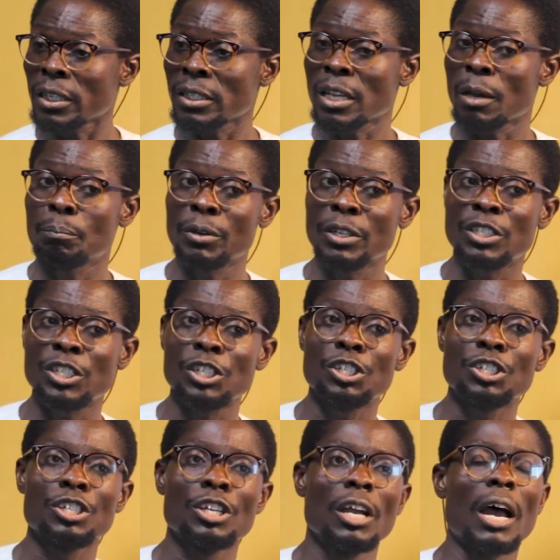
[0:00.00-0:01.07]
a
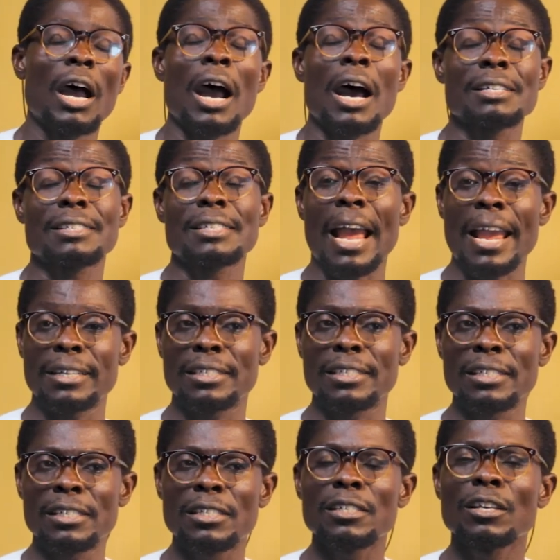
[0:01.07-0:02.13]
British
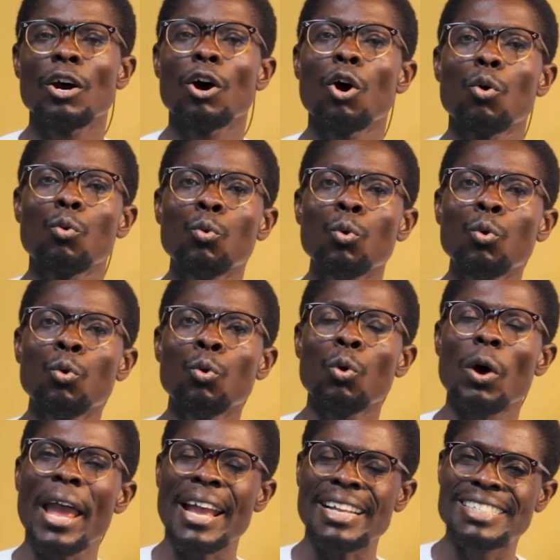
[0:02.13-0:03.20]
scientist who
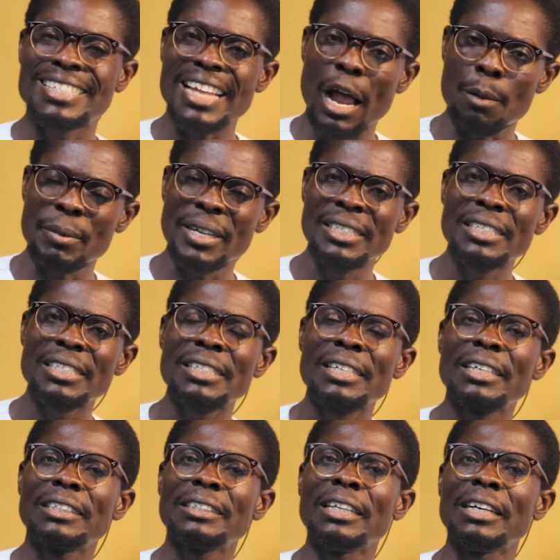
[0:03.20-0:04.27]

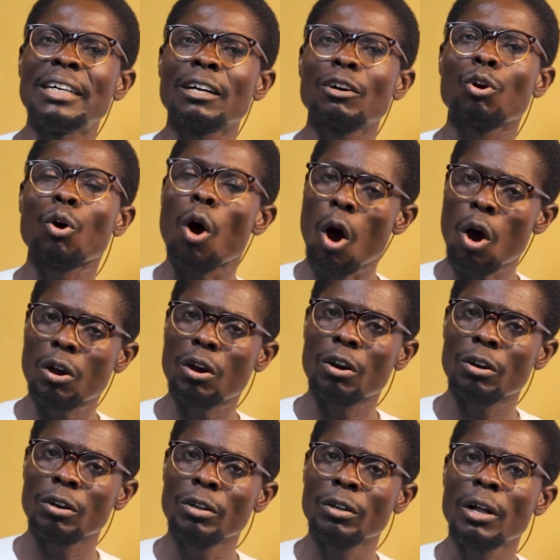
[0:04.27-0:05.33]
examined the cork,
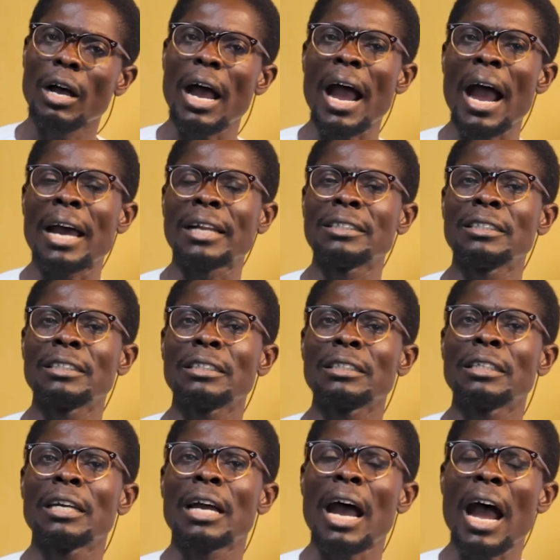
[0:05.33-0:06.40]
and
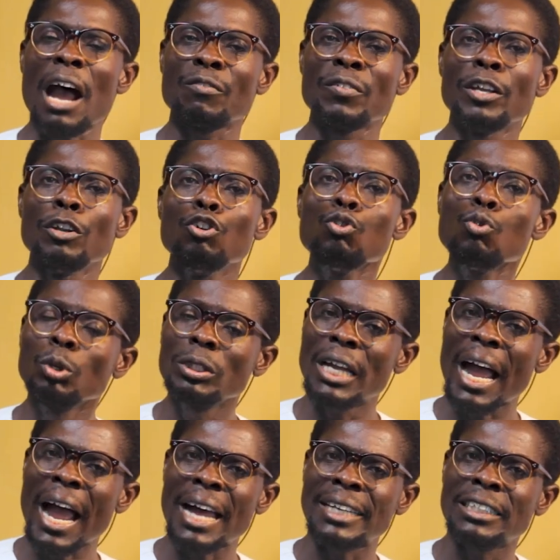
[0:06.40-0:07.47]
having looked
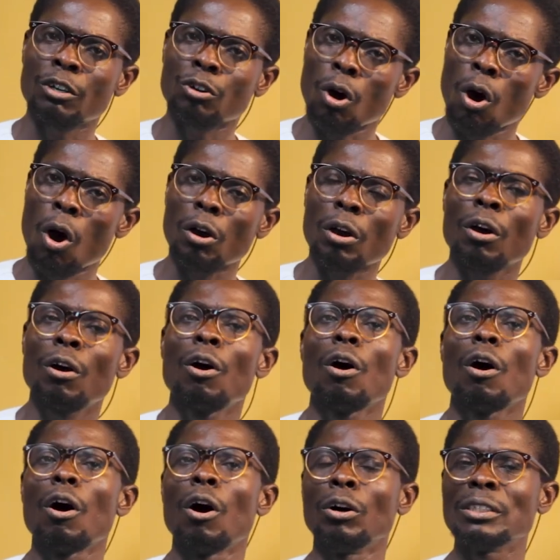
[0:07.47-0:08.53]
at the cork
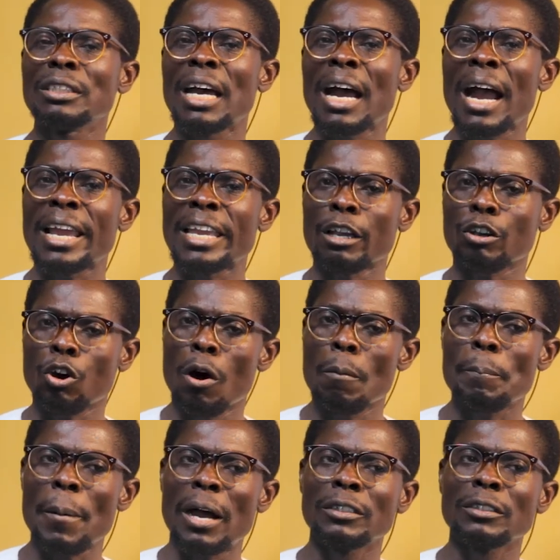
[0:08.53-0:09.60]
under a
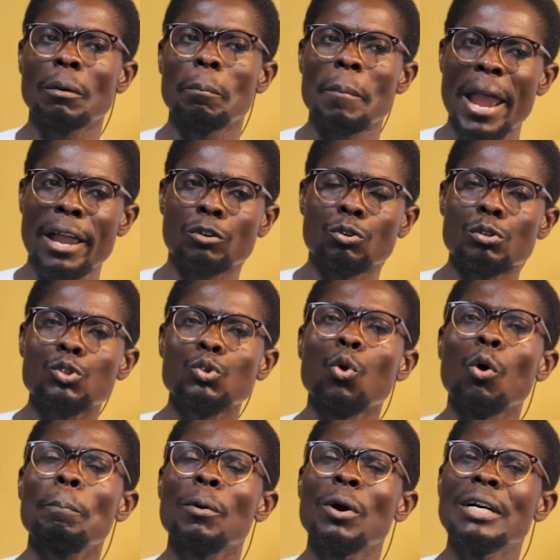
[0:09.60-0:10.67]
compound
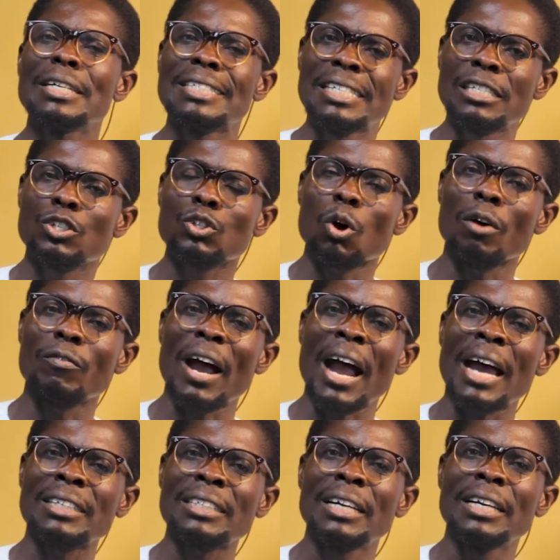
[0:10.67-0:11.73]
microscope,
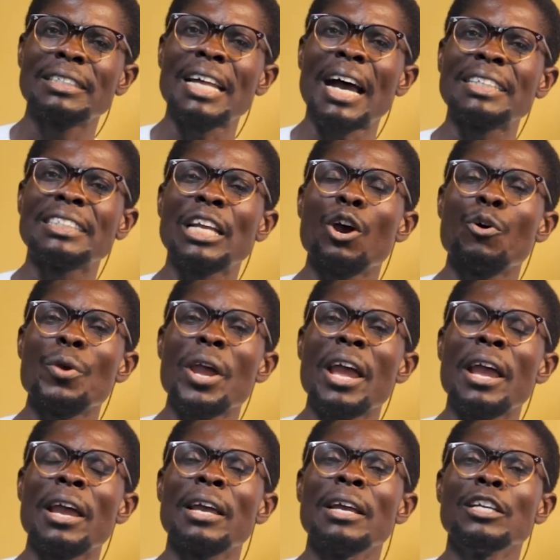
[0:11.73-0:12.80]
discovered that there
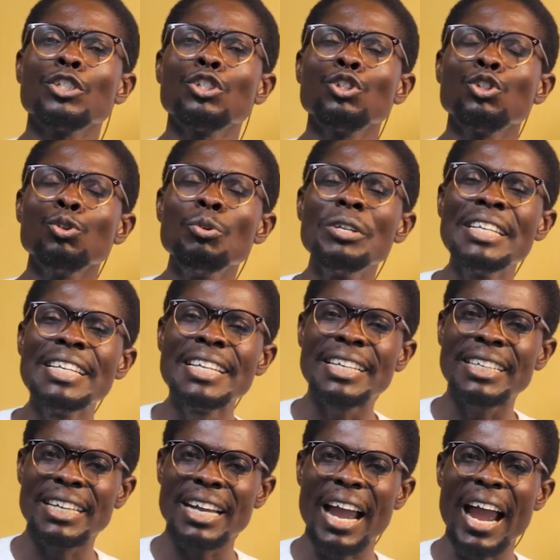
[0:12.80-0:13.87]
were
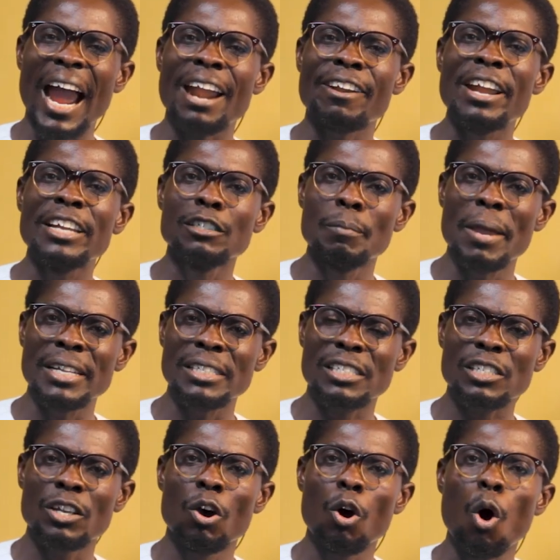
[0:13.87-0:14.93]
unique
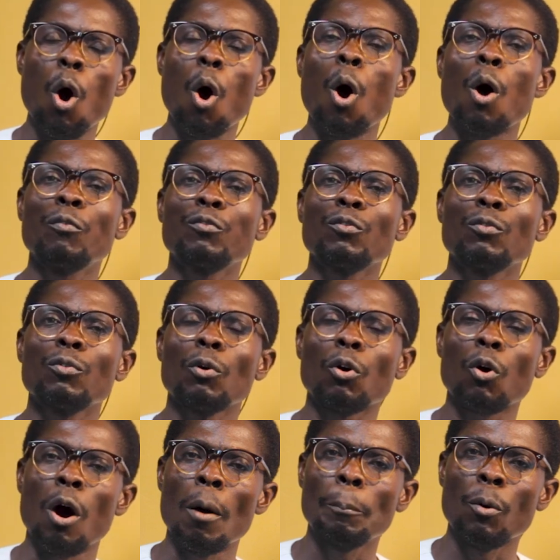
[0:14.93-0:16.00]
arrangements of
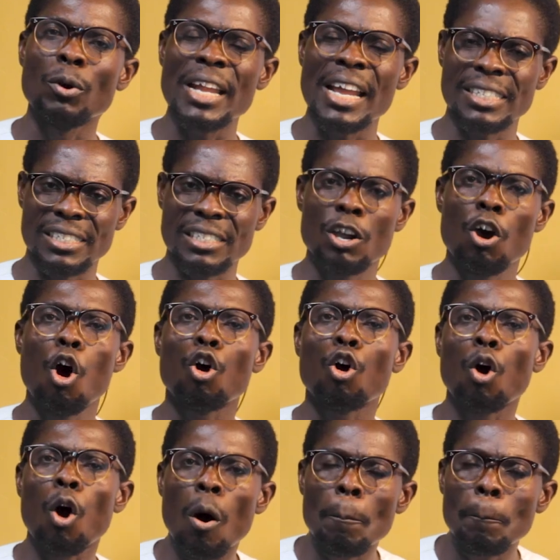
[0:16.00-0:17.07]
components
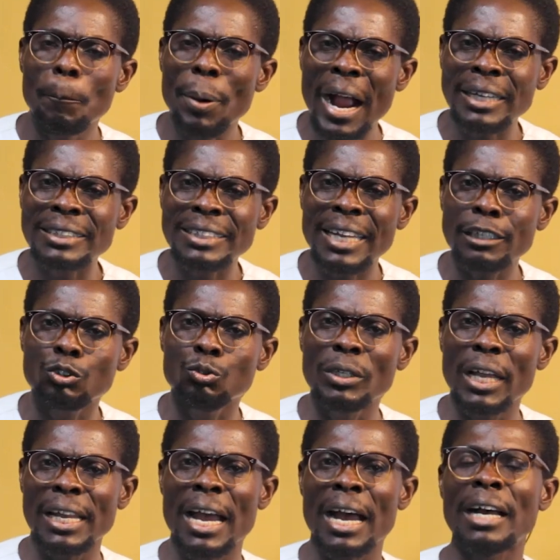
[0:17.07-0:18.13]
compacted
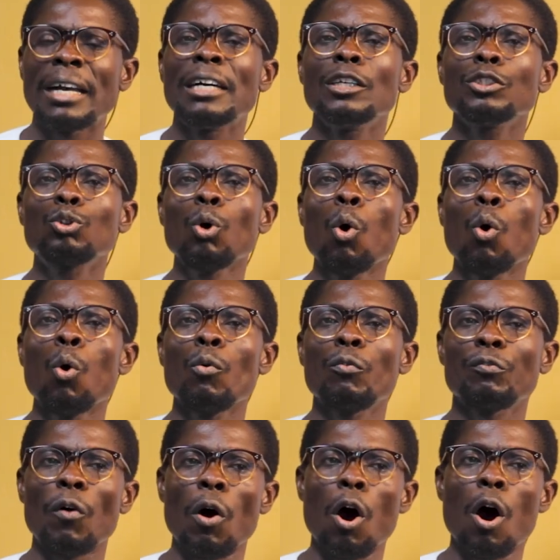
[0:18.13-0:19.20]
together to
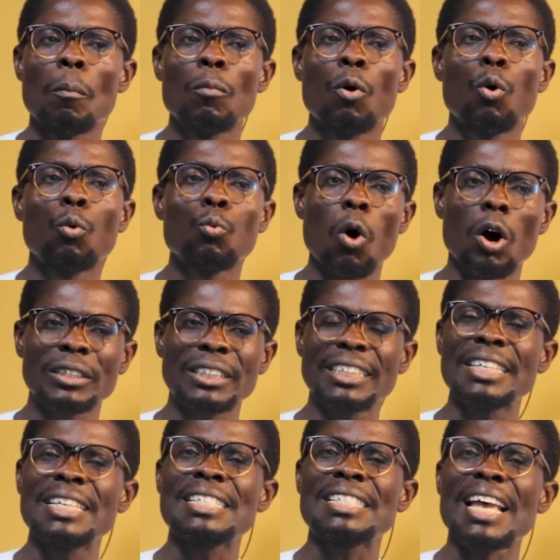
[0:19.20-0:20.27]
form what
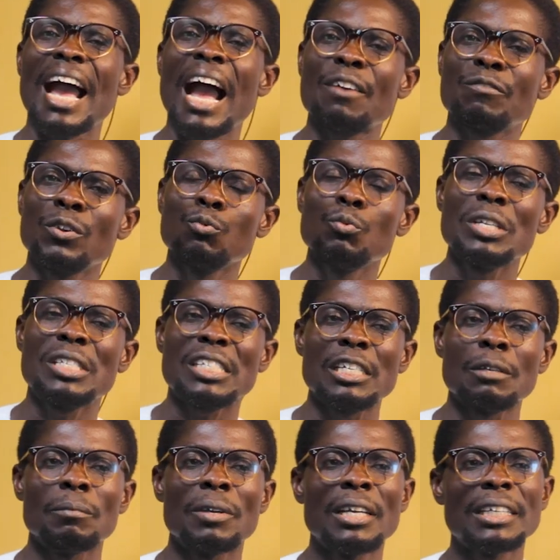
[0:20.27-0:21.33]
he is having with
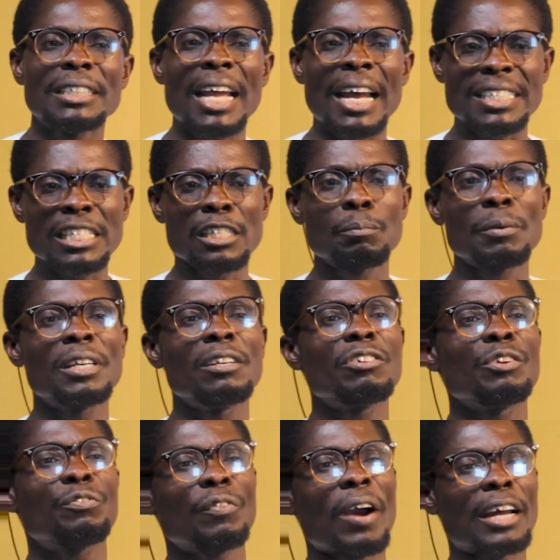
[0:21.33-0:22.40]
him, that is being
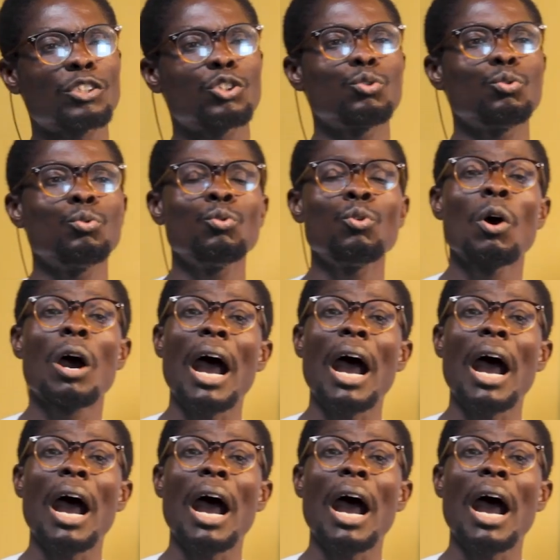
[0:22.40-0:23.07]
referred to